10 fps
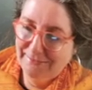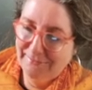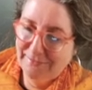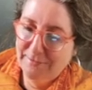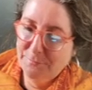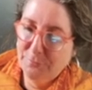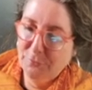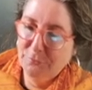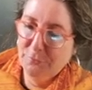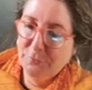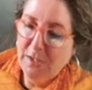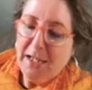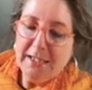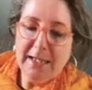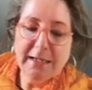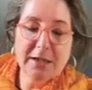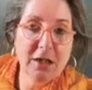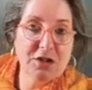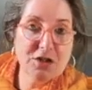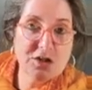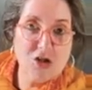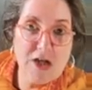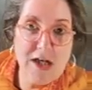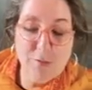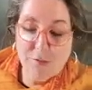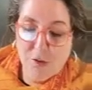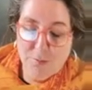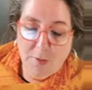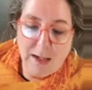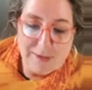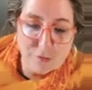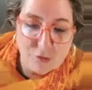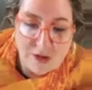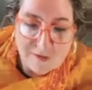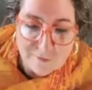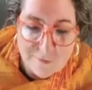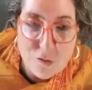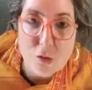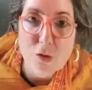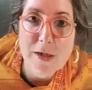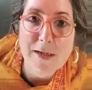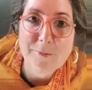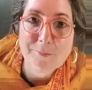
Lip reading: That's beautiful. Yeah, can I just share with you my little Jesus story?